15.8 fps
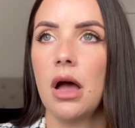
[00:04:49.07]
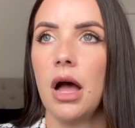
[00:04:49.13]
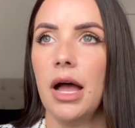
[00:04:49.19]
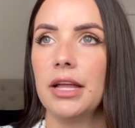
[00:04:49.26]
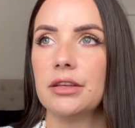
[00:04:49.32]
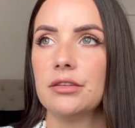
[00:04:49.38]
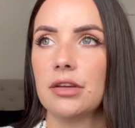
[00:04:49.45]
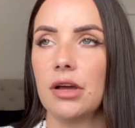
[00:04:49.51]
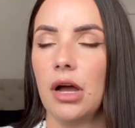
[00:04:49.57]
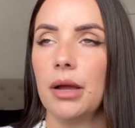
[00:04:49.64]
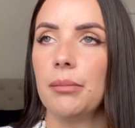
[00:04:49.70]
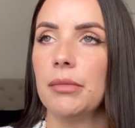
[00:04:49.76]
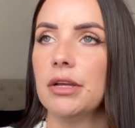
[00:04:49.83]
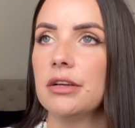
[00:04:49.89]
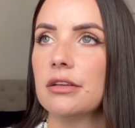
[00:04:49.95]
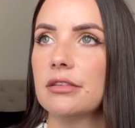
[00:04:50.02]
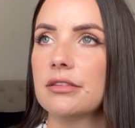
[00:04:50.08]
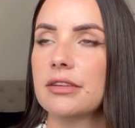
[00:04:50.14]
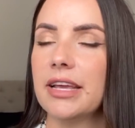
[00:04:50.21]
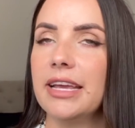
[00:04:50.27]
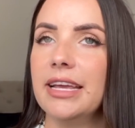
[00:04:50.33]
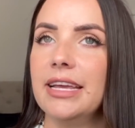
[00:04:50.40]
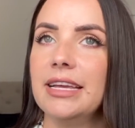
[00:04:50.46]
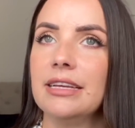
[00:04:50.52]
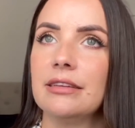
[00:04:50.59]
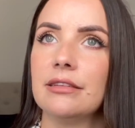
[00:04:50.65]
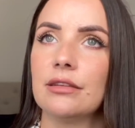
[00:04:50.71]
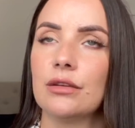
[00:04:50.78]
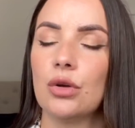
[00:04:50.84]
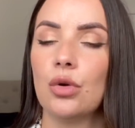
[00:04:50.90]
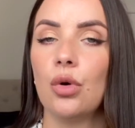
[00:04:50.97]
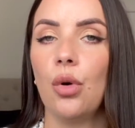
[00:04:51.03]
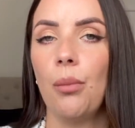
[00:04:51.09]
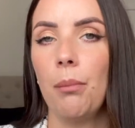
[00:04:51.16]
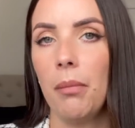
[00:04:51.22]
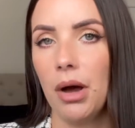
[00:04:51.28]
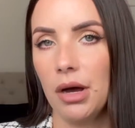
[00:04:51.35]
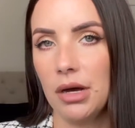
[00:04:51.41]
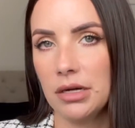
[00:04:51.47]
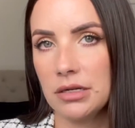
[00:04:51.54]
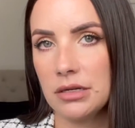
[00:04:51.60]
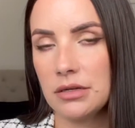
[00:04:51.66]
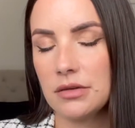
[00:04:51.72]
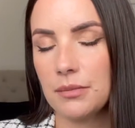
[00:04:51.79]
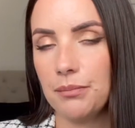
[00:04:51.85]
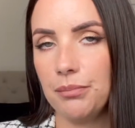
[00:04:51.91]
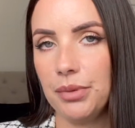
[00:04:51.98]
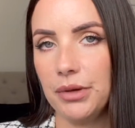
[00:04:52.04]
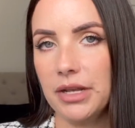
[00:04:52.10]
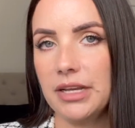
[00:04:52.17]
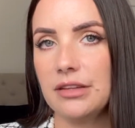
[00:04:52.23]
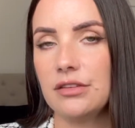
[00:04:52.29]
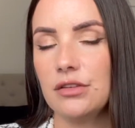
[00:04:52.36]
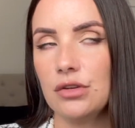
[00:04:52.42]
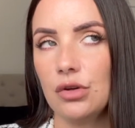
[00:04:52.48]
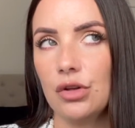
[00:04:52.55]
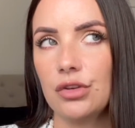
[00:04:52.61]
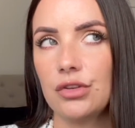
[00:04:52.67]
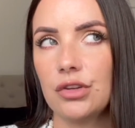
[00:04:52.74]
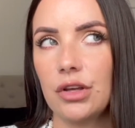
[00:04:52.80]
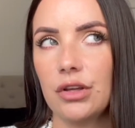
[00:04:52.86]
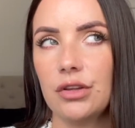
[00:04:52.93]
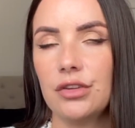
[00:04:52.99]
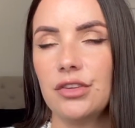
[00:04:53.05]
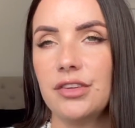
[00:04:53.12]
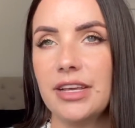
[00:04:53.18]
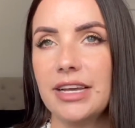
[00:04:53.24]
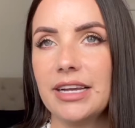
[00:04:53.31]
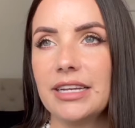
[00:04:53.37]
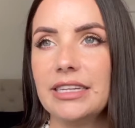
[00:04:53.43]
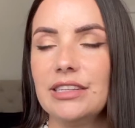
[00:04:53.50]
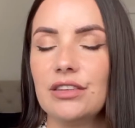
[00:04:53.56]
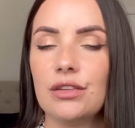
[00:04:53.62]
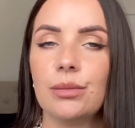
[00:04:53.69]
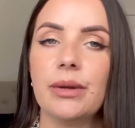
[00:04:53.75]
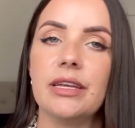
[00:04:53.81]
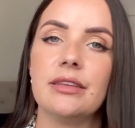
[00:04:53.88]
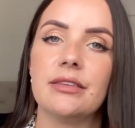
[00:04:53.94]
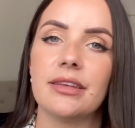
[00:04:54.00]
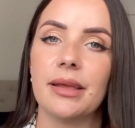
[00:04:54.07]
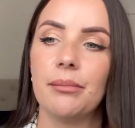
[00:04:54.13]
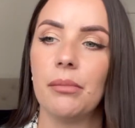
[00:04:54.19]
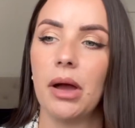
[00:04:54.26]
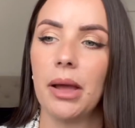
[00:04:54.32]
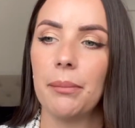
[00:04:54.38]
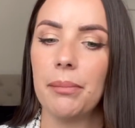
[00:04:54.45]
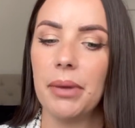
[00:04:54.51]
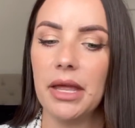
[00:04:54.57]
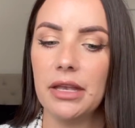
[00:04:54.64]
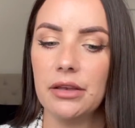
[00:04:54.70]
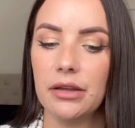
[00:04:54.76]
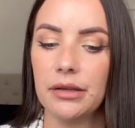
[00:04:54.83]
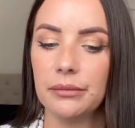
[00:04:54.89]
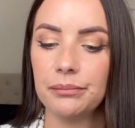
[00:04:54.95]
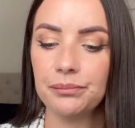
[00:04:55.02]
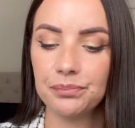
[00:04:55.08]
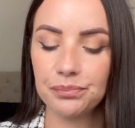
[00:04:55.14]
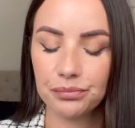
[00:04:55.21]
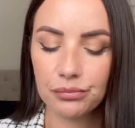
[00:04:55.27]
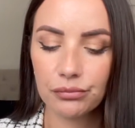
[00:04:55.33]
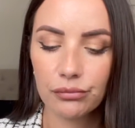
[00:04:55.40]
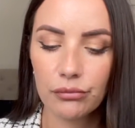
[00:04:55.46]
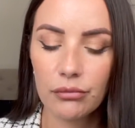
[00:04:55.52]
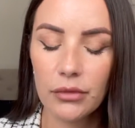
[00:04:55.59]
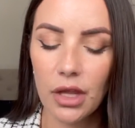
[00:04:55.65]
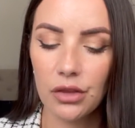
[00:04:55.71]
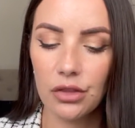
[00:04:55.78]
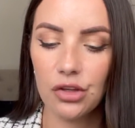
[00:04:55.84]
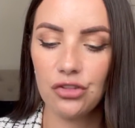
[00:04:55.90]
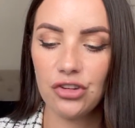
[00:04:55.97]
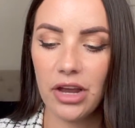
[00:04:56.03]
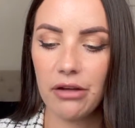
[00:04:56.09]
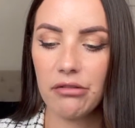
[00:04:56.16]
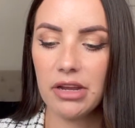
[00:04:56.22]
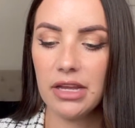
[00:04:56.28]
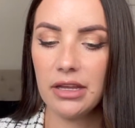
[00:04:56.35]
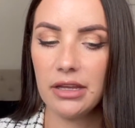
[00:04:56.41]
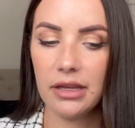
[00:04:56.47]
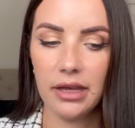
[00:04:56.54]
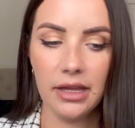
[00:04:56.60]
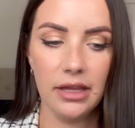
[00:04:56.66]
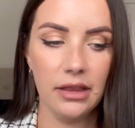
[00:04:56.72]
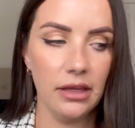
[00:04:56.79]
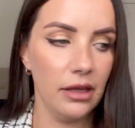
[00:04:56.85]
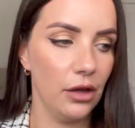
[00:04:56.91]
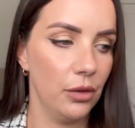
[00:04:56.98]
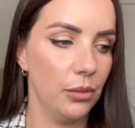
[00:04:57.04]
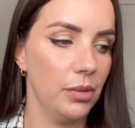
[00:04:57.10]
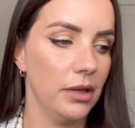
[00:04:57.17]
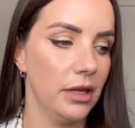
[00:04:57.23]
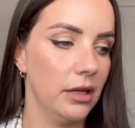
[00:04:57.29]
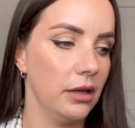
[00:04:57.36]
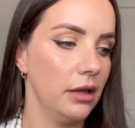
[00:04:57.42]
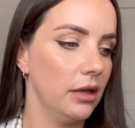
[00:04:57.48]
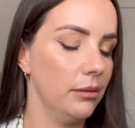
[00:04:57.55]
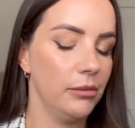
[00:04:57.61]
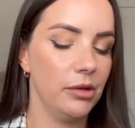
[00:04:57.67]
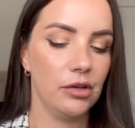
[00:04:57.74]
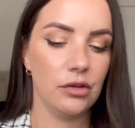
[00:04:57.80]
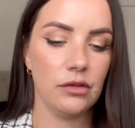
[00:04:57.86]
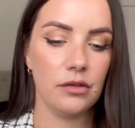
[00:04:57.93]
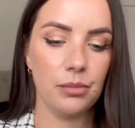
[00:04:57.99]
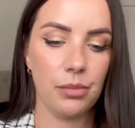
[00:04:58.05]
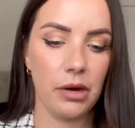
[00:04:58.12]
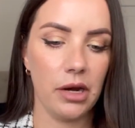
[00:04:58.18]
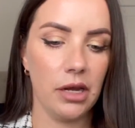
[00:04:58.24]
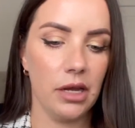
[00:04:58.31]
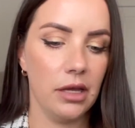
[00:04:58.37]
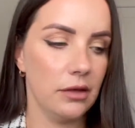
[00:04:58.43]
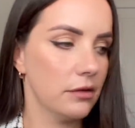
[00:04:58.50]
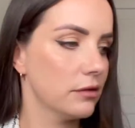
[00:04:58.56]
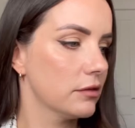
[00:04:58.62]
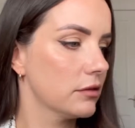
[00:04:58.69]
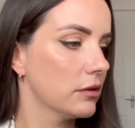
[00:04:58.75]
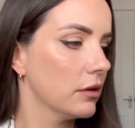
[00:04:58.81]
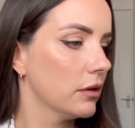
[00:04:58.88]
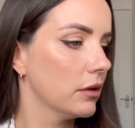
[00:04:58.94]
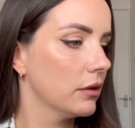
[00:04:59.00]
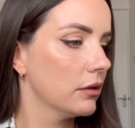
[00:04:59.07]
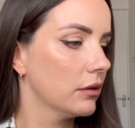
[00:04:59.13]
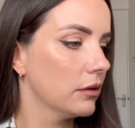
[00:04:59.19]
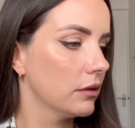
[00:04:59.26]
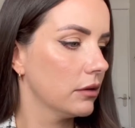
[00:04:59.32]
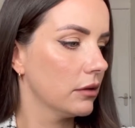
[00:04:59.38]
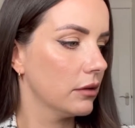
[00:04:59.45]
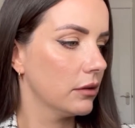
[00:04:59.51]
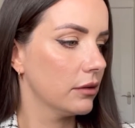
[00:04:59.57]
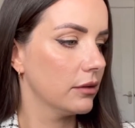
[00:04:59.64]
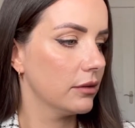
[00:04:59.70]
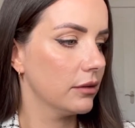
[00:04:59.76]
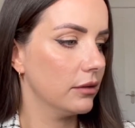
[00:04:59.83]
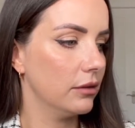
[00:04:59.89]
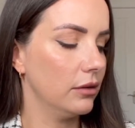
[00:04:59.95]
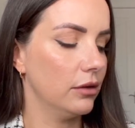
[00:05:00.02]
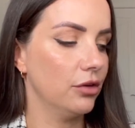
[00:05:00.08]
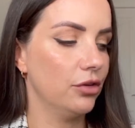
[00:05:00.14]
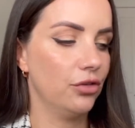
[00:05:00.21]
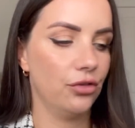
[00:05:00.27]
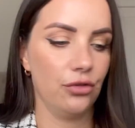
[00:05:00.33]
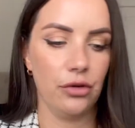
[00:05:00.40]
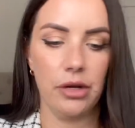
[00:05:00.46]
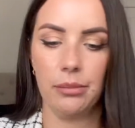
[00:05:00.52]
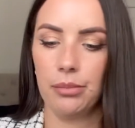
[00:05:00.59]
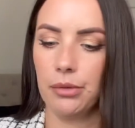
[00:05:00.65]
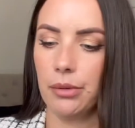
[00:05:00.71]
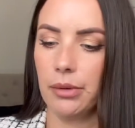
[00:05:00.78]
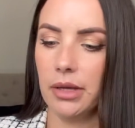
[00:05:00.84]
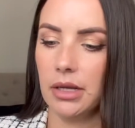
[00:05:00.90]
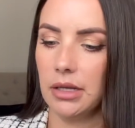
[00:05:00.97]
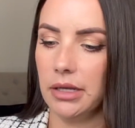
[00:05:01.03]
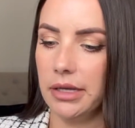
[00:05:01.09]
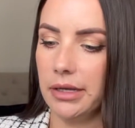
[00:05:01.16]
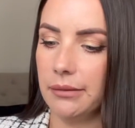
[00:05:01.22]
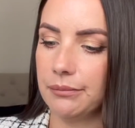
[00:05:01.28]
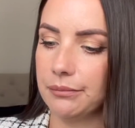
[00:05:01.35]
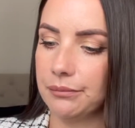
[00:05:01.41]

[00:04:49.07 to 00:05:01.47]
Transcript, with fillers: and timeless. It is gourmand, but it's not sickly sweet in my opinion. The cherry in the opening, let me just spray it on a strip quickly.